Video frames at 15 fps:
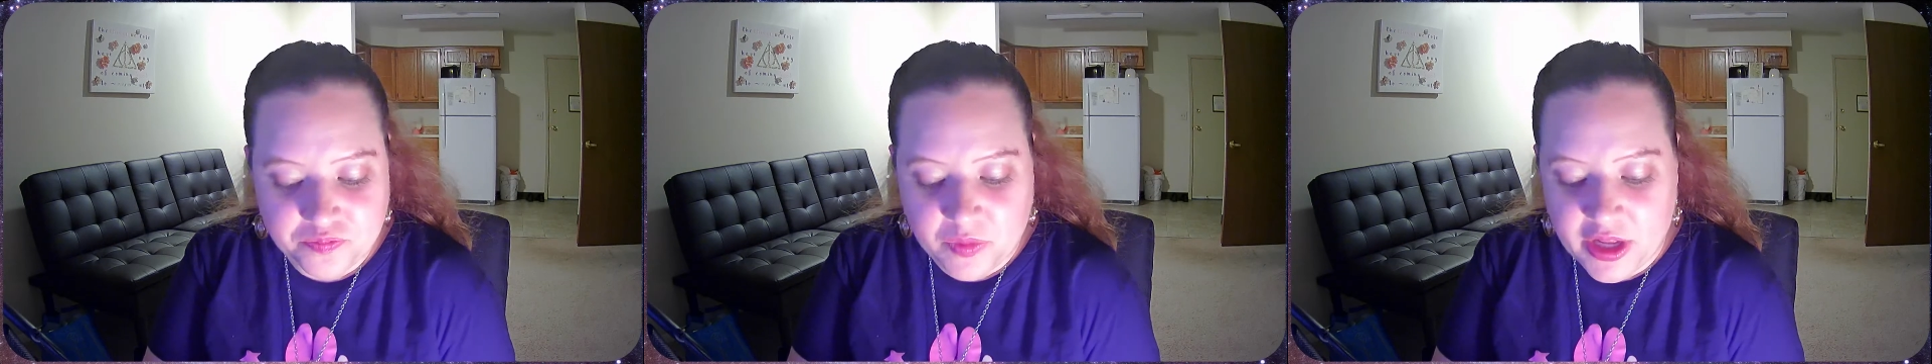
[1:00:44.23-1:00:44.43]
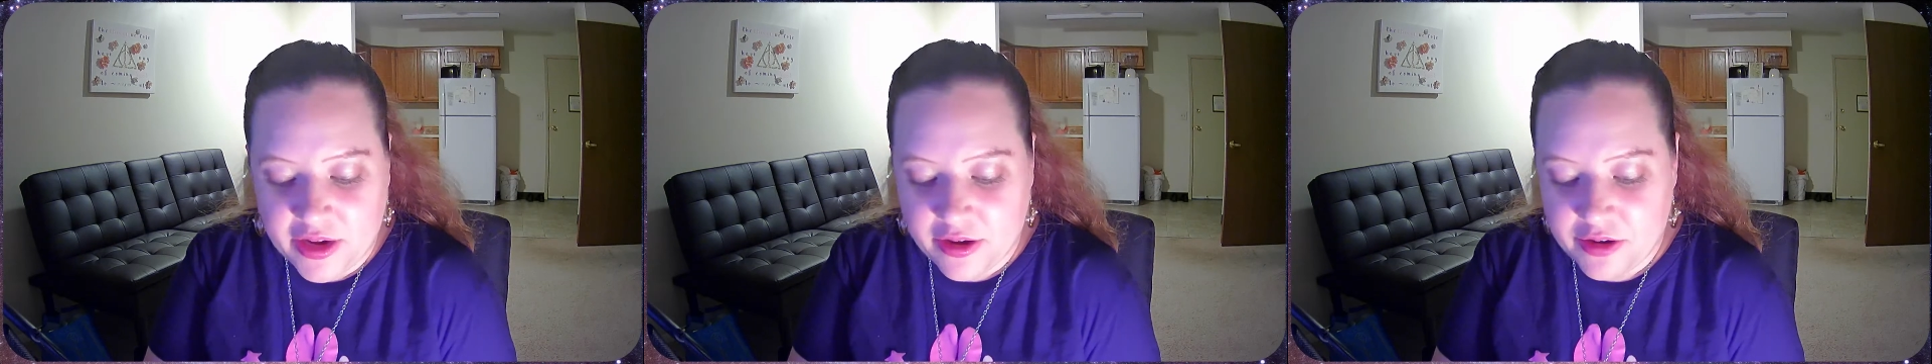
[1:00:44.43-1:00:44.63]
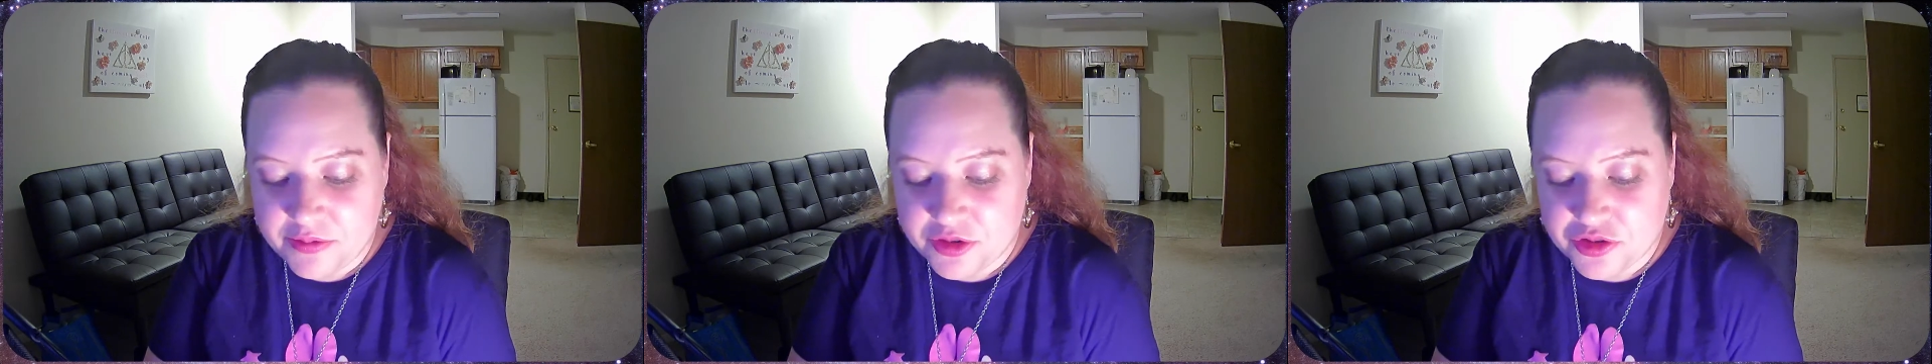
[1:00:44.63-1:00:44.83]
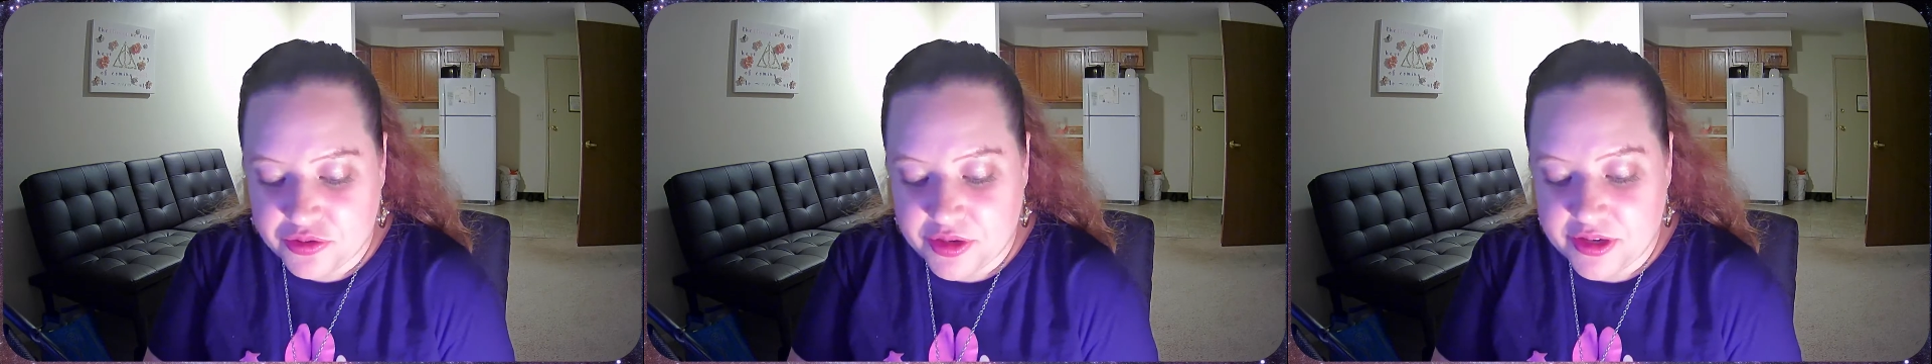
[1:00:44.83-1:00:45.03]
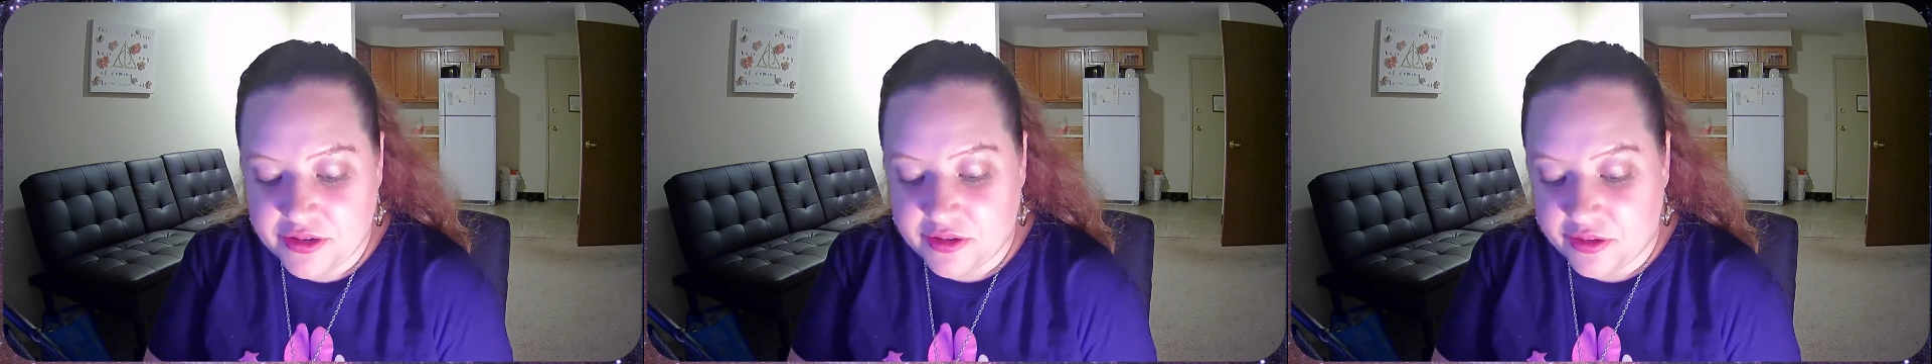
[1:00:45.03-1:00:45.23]
Harry
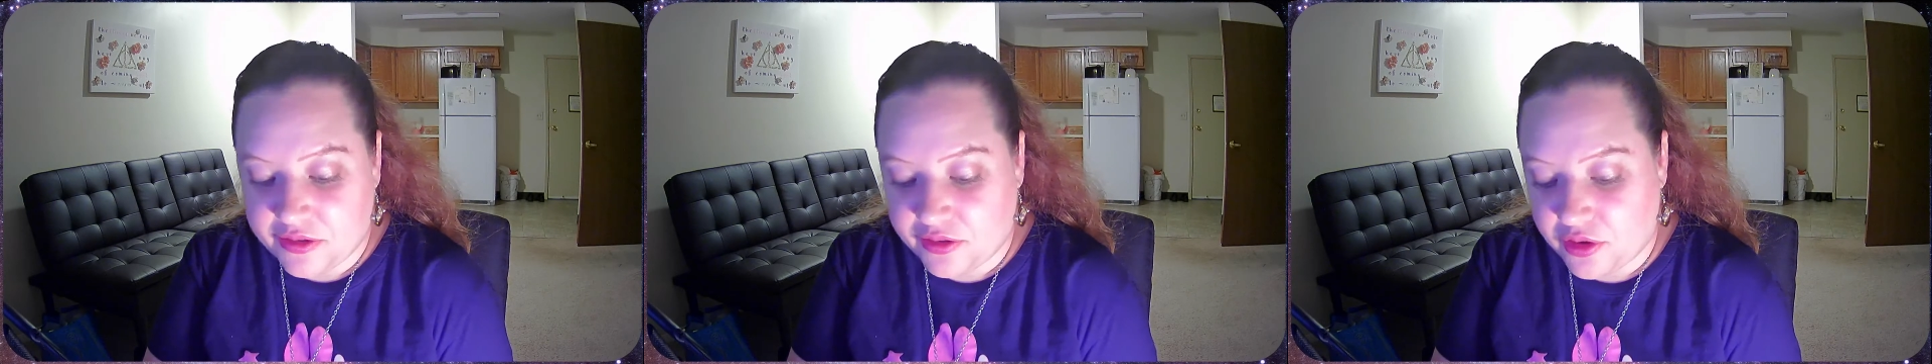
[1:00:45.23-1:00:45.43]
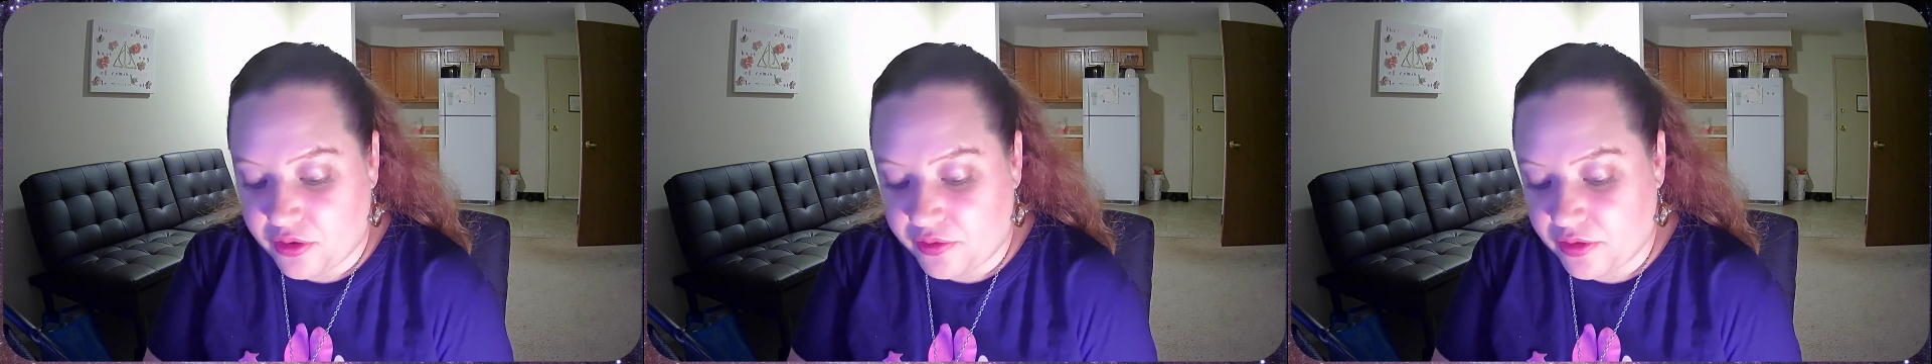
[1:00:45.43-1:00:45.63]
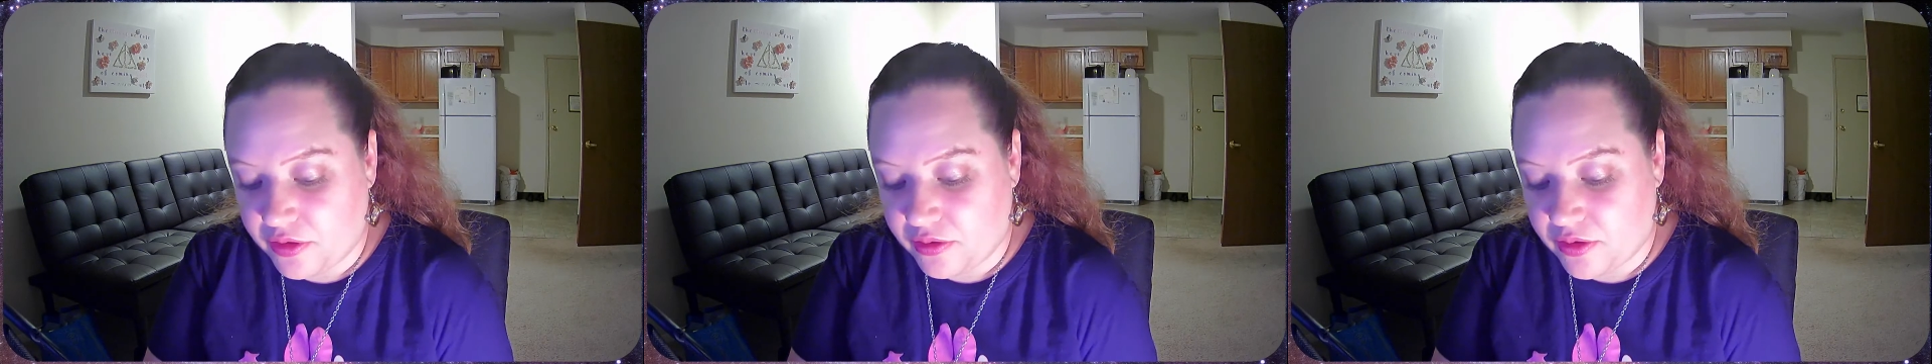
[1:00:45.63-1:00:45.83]
retreated to the sofa.